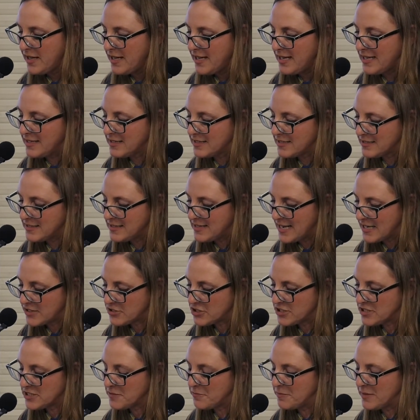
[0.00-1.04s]
in
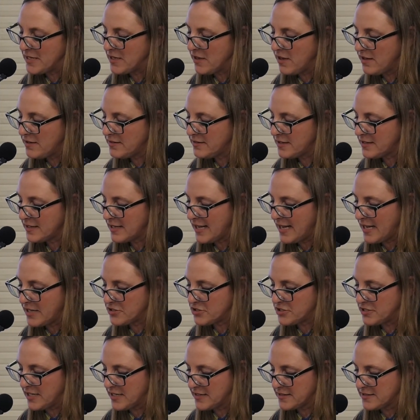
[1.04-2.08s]
connections beyond the
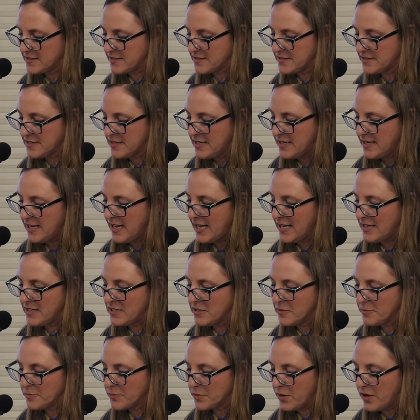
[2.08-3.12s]
cash nexus, and in
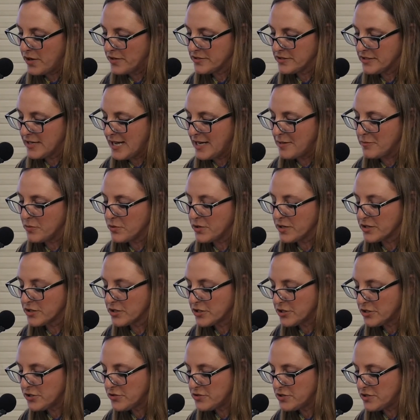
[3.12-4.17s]
a broader and more
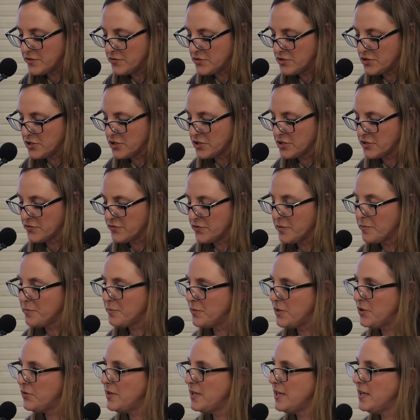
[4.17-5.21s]
inclusive search for
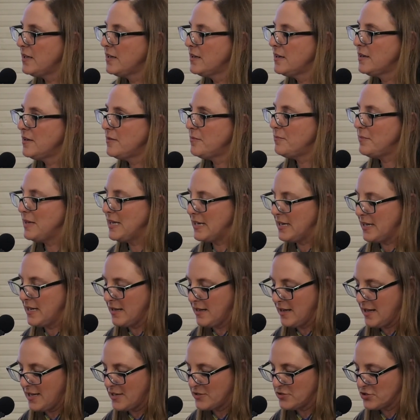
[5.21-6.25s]
beauty, meaning,
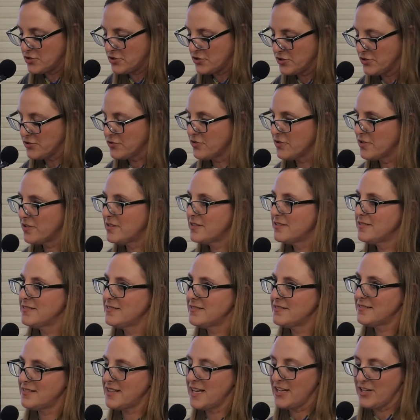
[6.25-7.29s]
and truth.
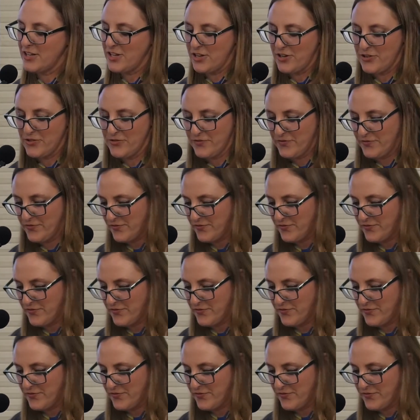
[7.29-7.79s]
Thank you.